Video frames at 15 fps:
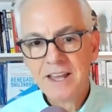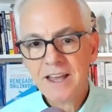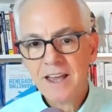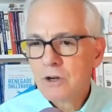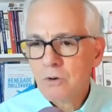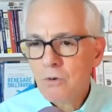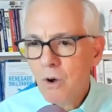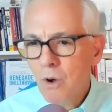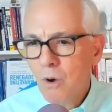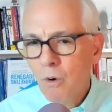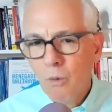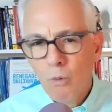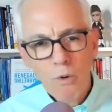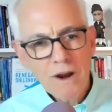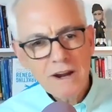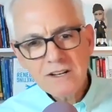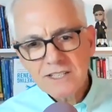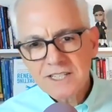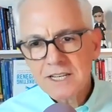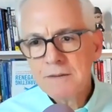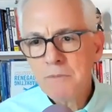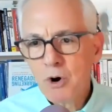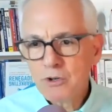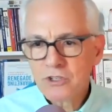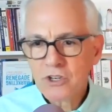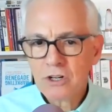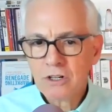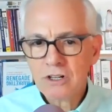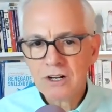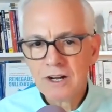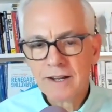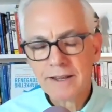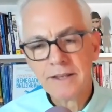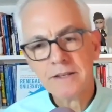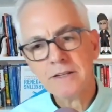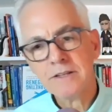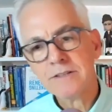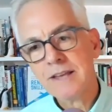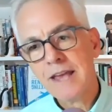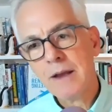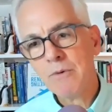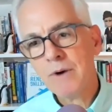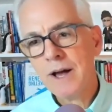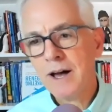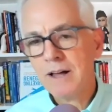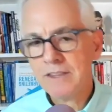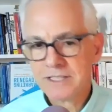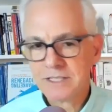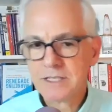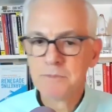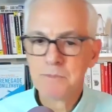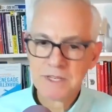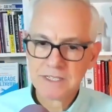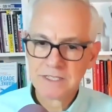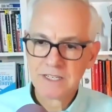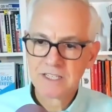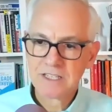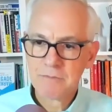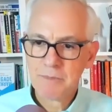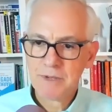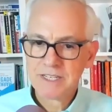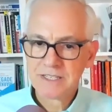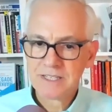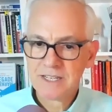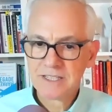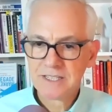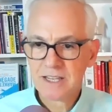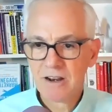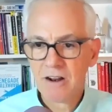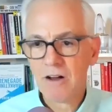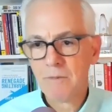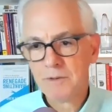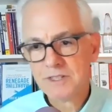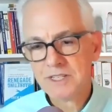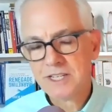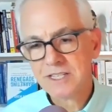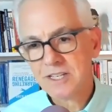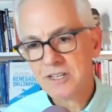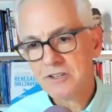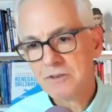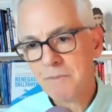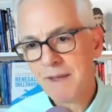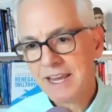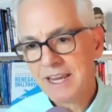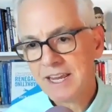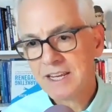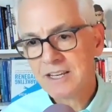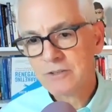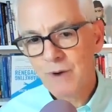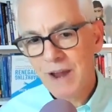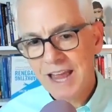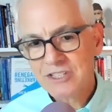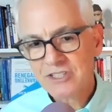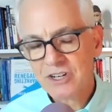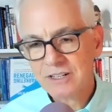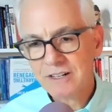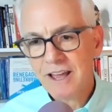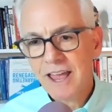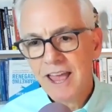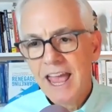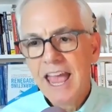So where's the emotional hook? And you say, well, this is business to business and all of decision making is rational.